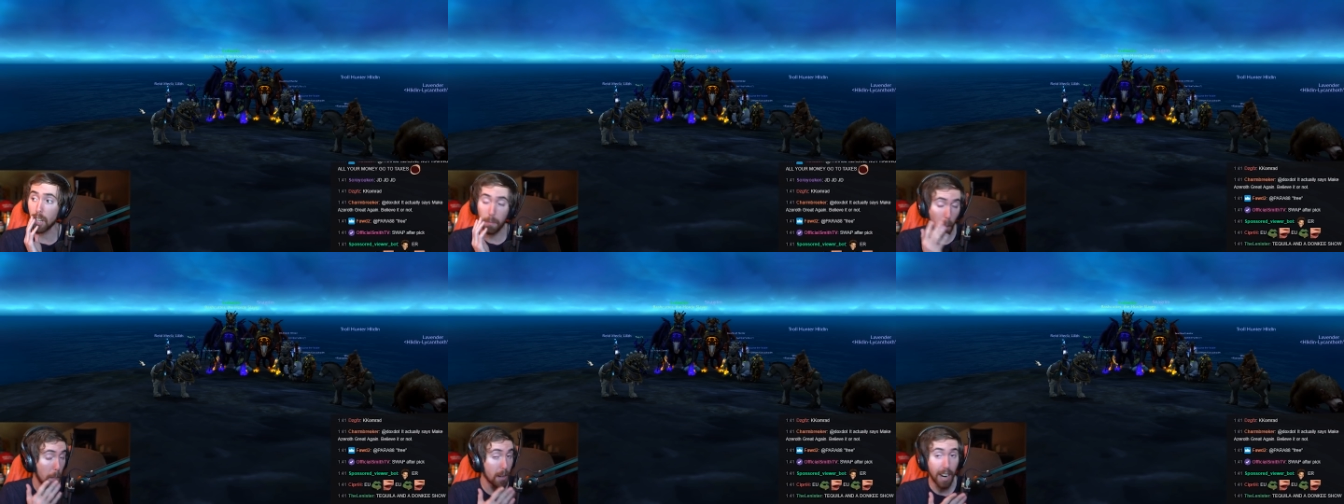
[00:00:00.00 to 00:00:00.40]

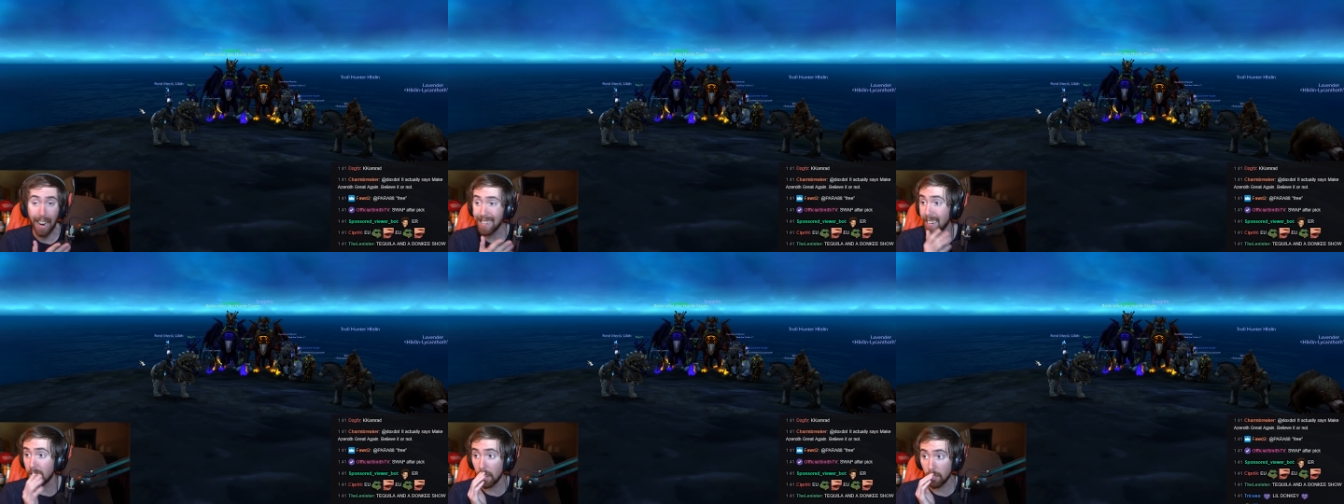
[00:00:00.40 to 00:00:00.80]
Maybe
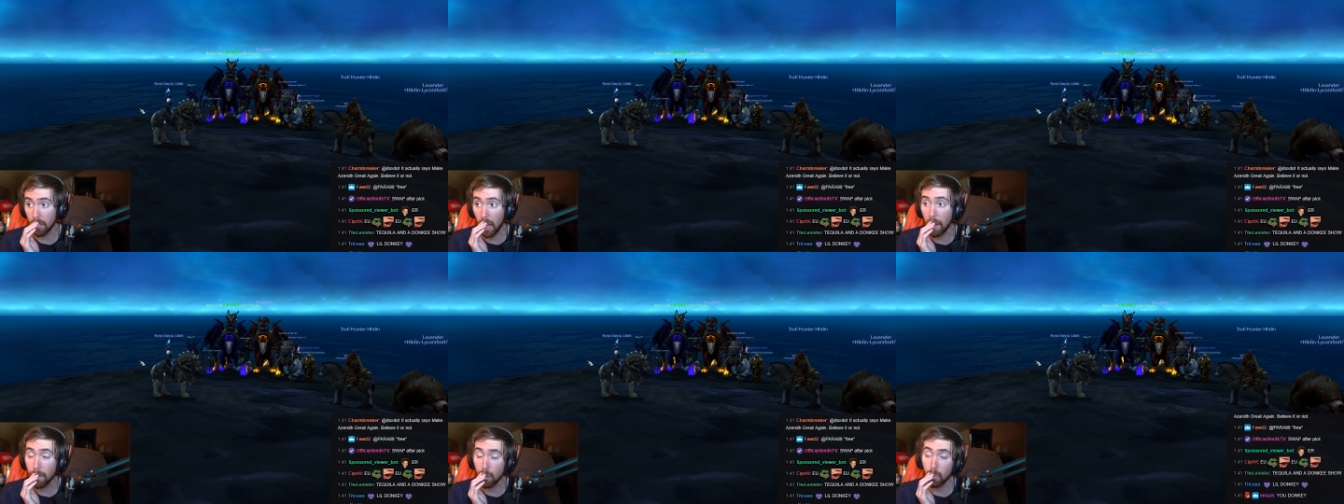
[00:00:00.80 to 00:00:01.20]
Hayden doesn't
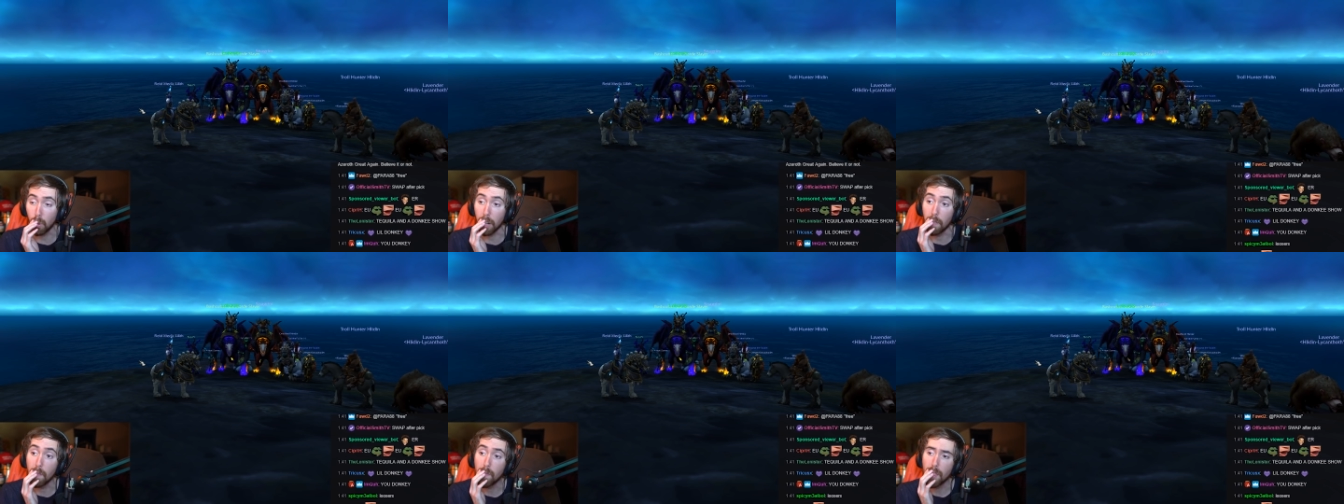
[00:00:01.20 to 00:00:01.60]
have this
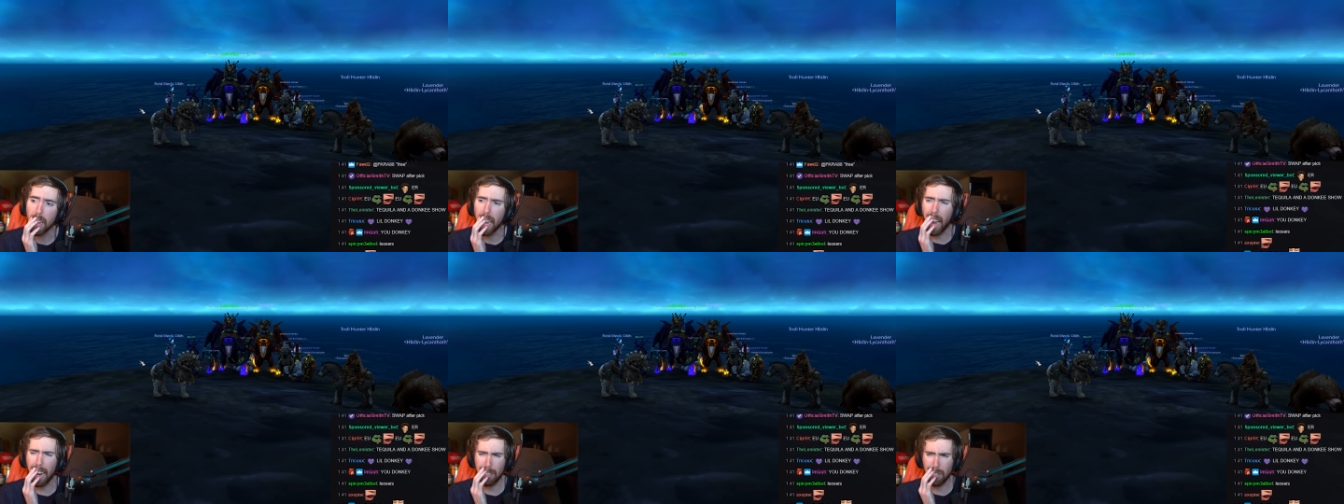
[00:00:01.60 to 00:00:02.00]
one.
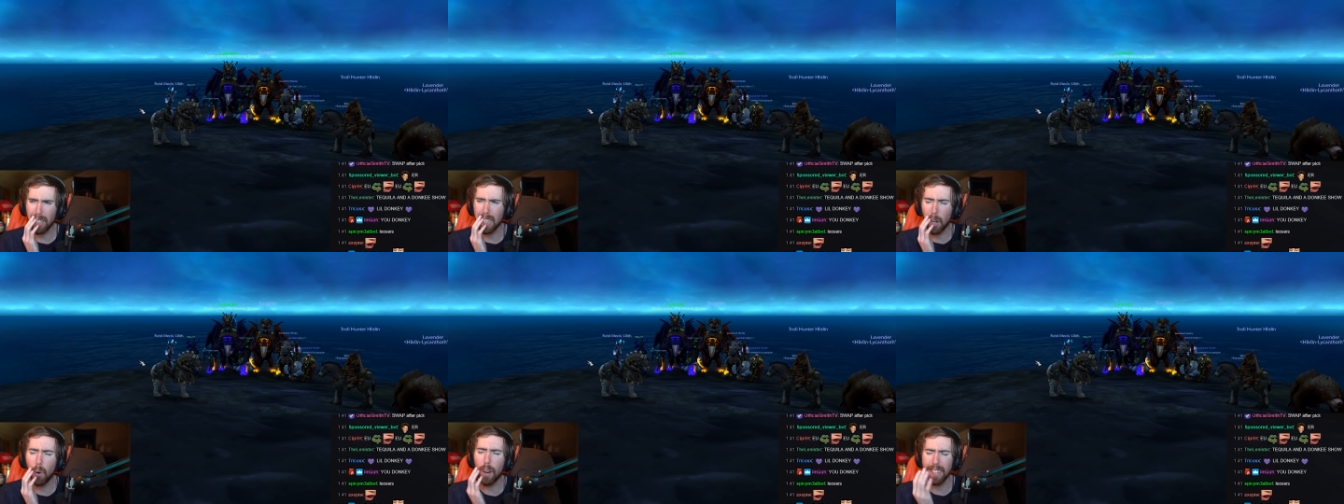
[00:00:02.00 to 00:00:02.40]
Actually,
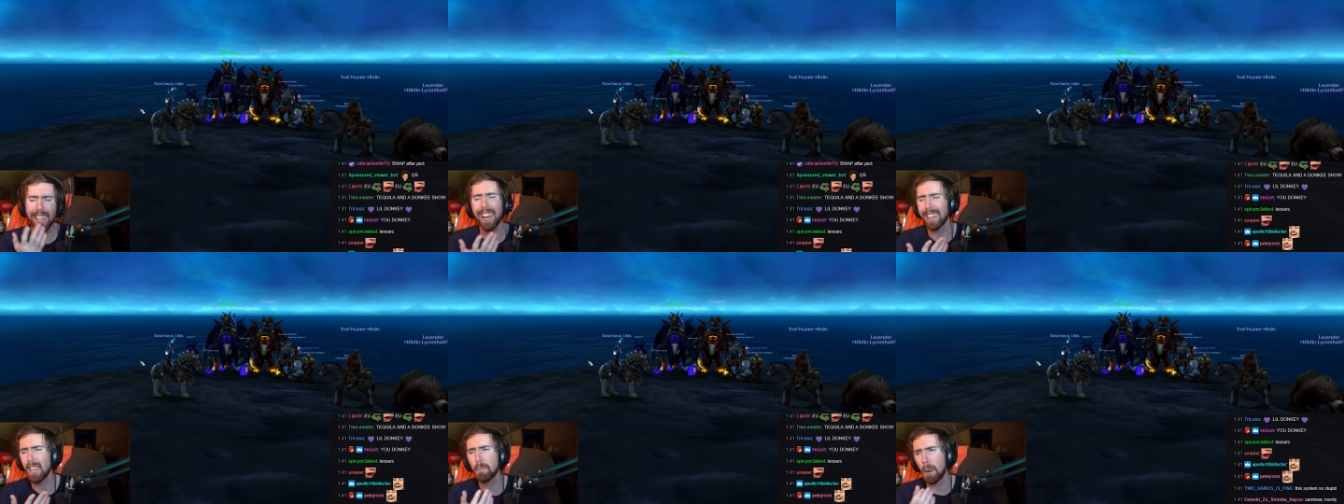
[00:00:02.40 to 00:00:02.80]
you know what?
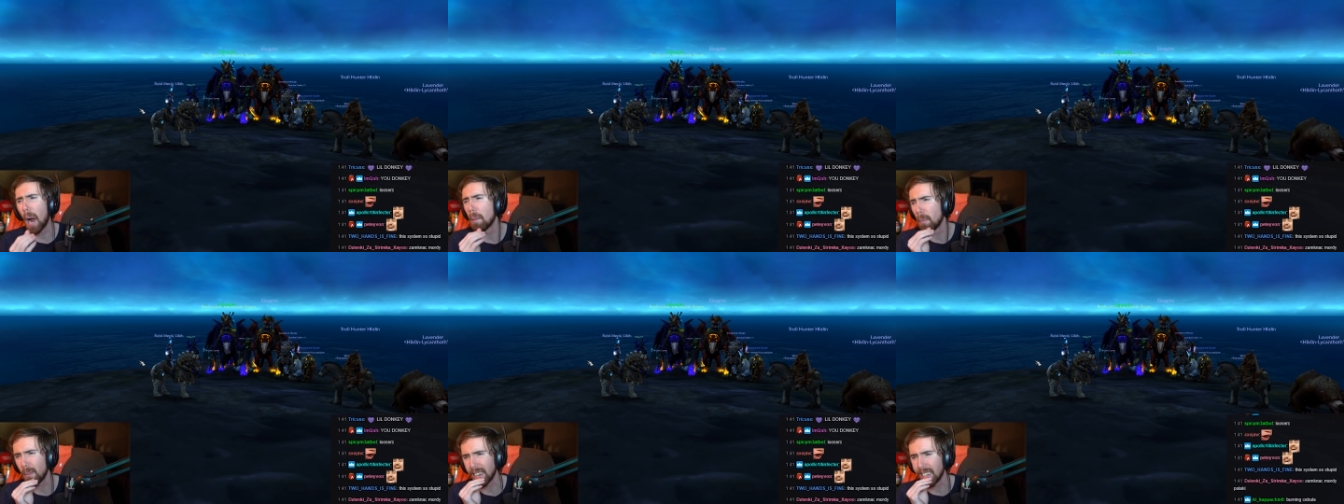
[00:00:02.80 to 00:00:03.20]
Yeah, he
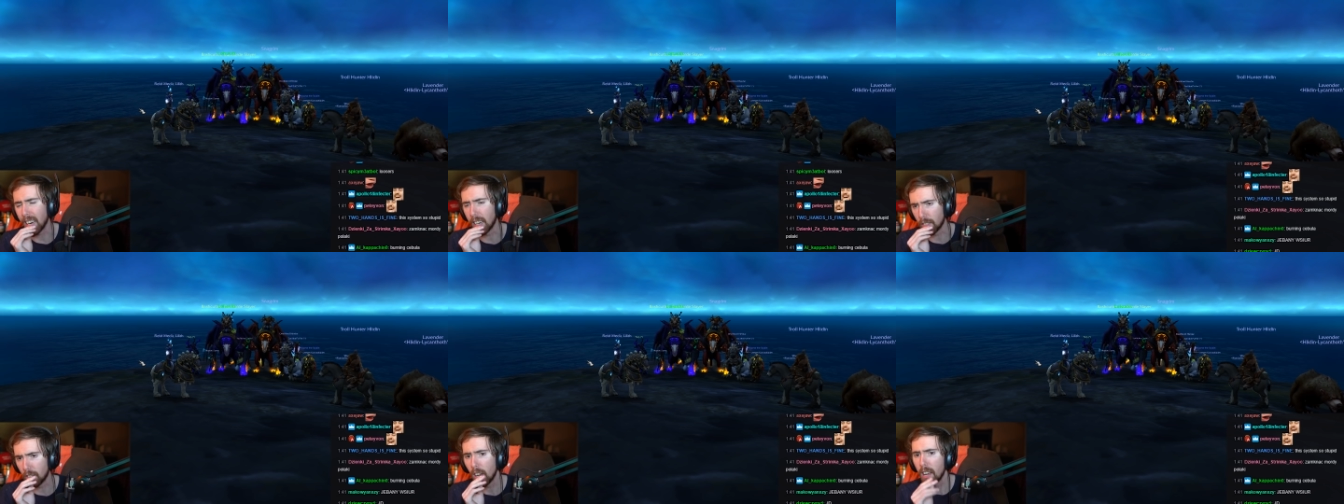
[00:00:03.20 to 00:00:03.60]
probably
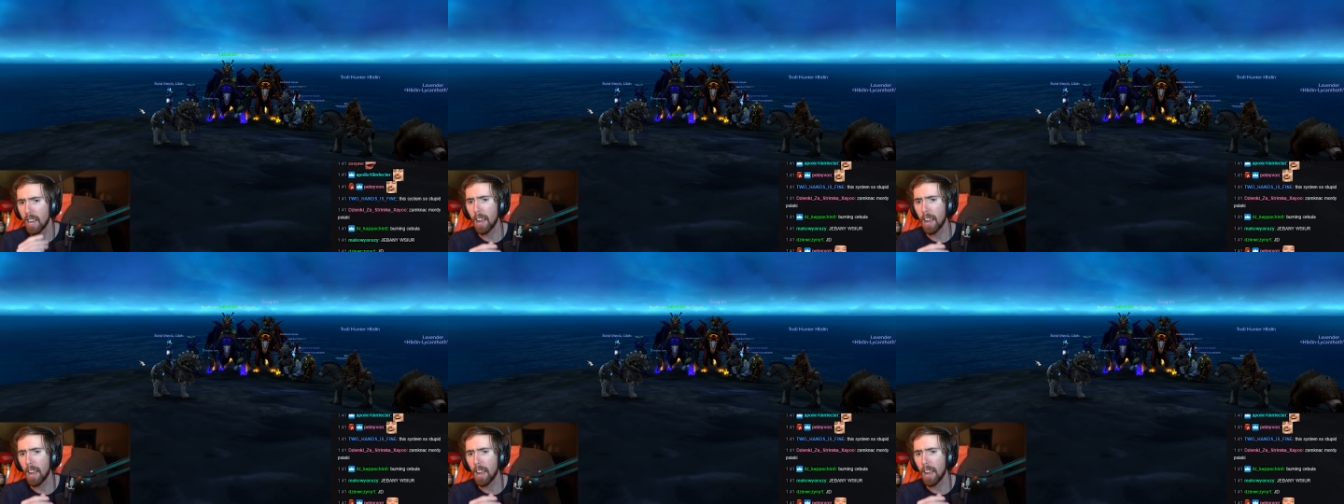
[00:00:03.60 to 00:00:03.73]
does.